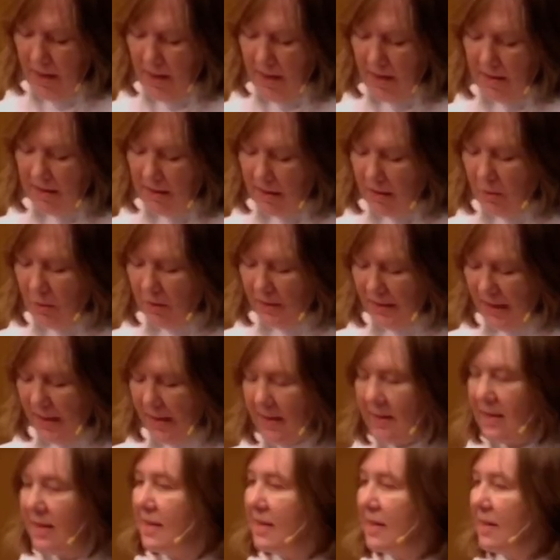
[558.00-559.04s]
Some will
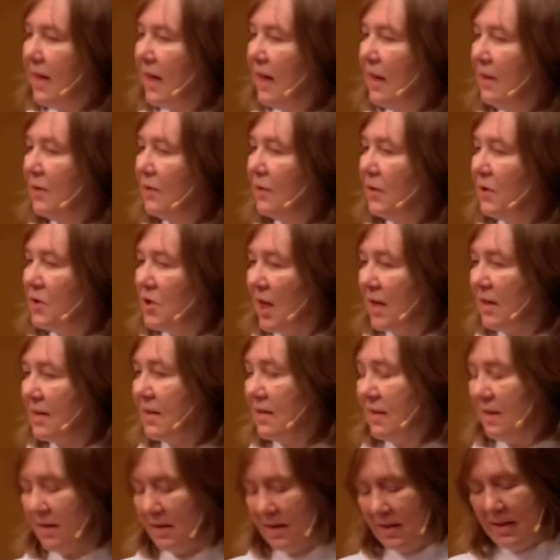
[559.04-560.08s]
take the stand for
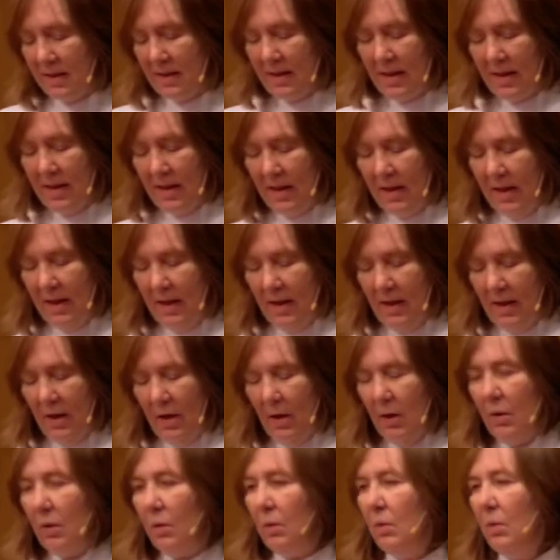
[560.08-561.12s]
justice,
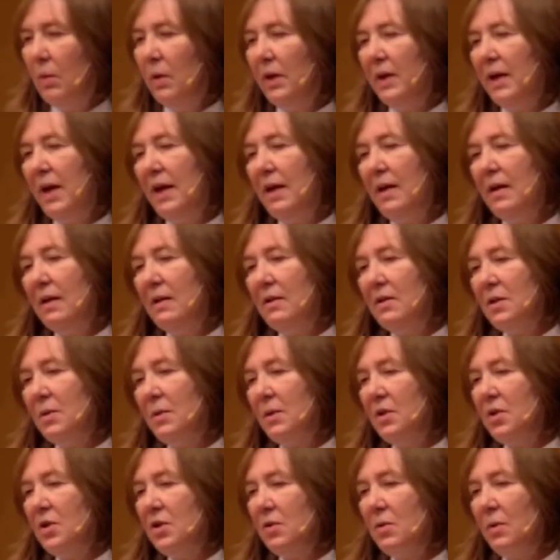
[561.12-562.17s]
working to
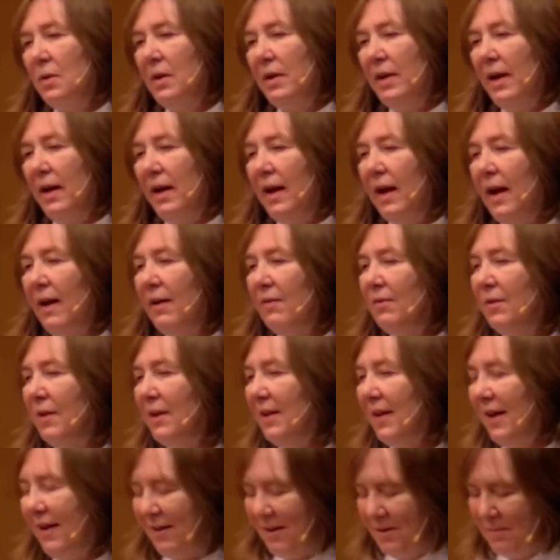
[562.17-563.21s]
ensure that every
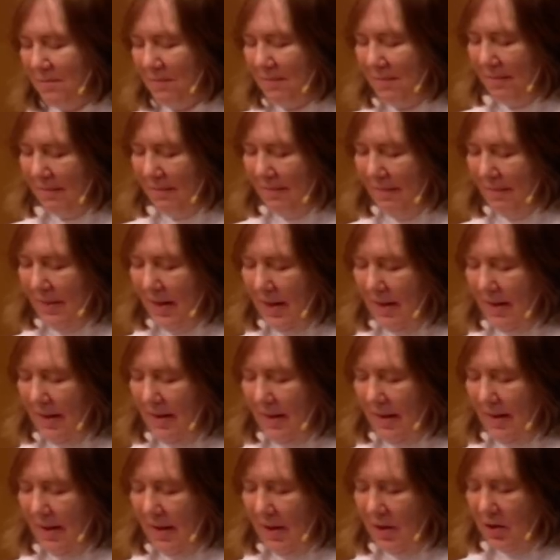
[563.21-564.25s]
lamb
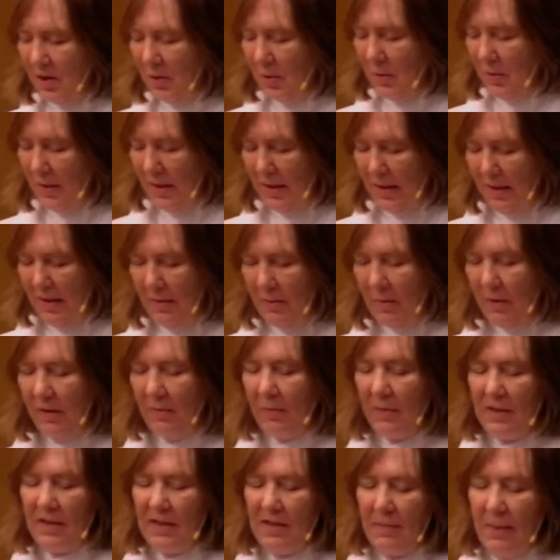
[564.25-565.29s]
is treated with
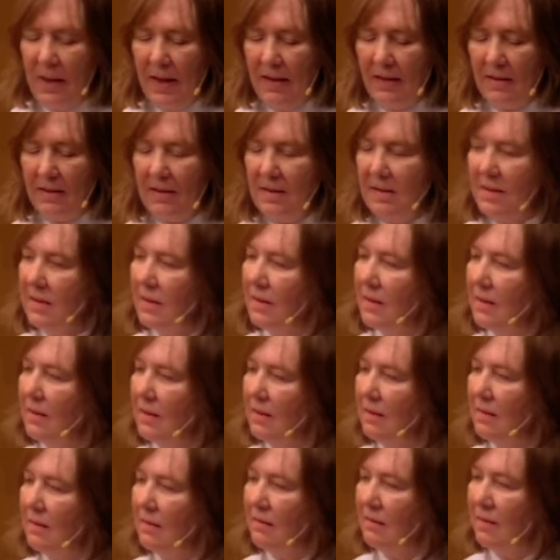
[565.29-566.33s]
respect
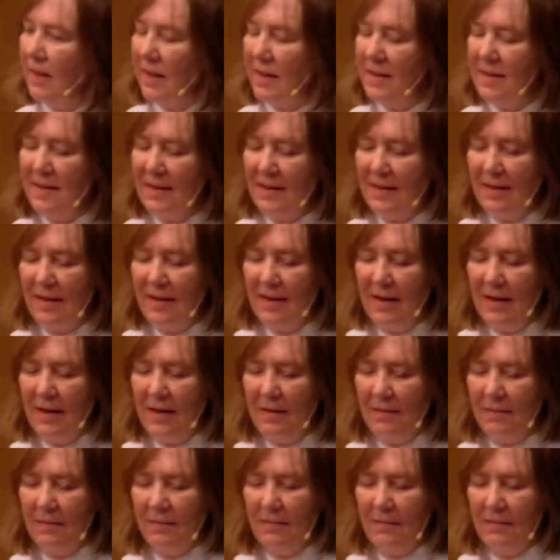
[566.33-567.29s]
and dignity.